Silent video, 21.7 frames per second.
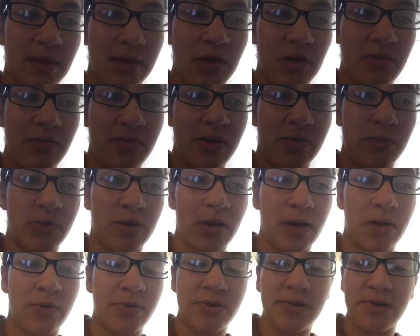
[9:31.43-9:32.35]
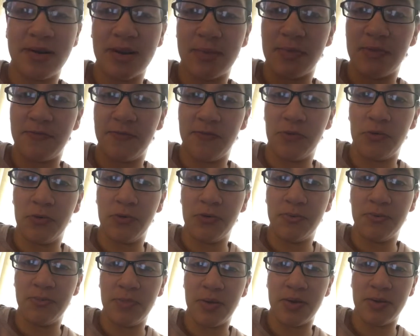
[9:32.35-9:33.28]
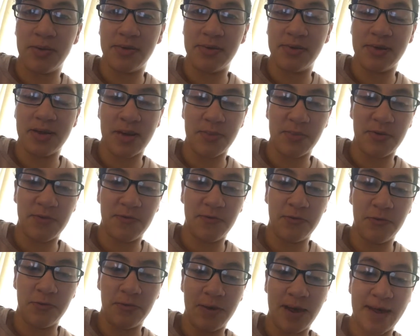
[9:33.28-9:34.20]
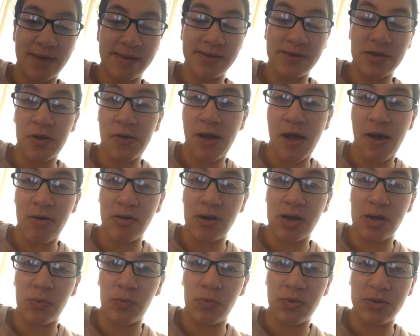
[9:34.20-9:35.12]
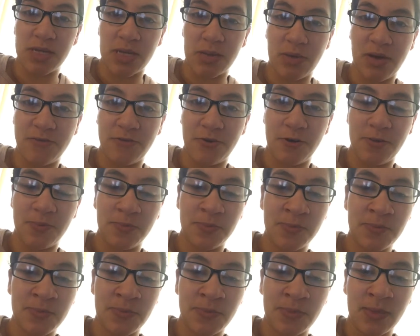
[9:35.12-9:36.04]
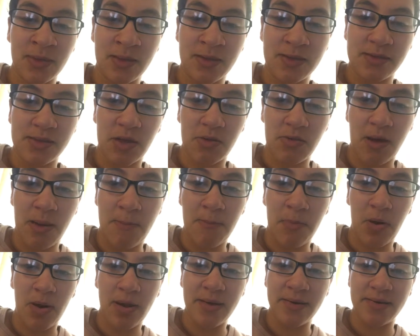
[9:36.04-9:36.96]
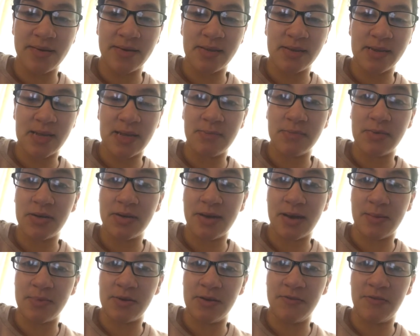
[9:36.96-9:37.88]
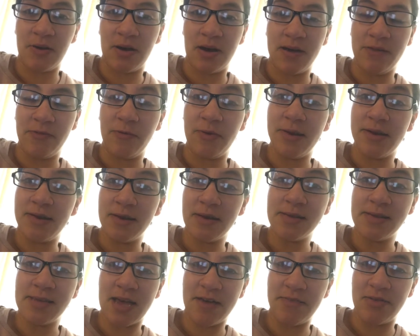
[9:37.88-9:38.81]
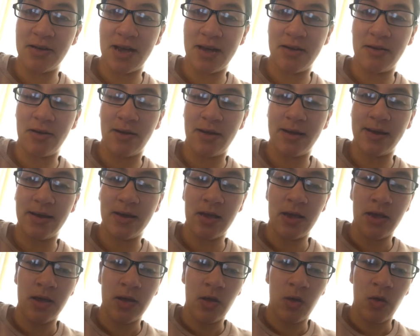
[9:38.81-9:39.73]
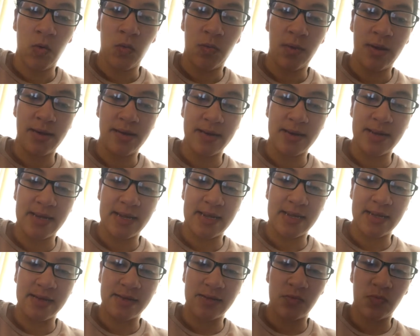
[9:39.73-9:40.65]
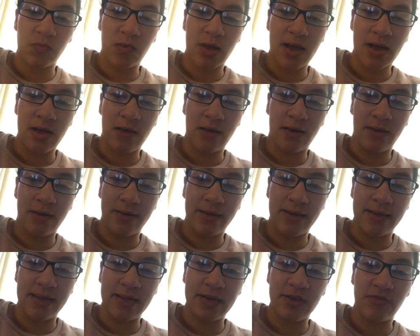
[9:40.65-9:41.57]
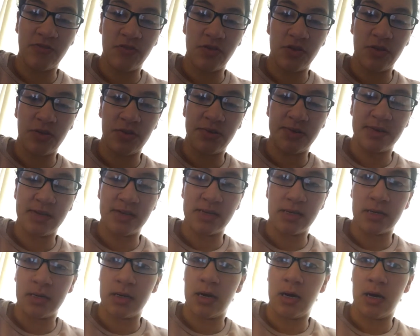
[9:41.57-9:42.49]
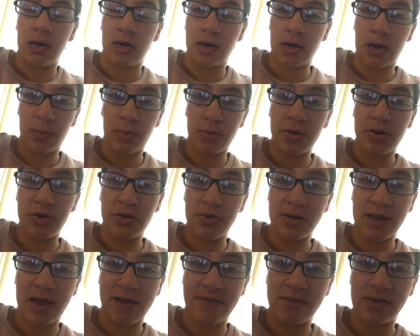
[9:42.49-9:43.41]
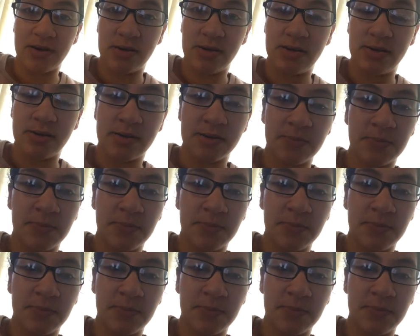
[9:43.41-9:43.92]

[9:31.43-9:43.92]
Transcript: don't really want to go on to chapter 4 because chapter 4 has no outline whatsoever. So I might just skip to chapter 5, which does have an outline, which is where I introduce a couple of new characters.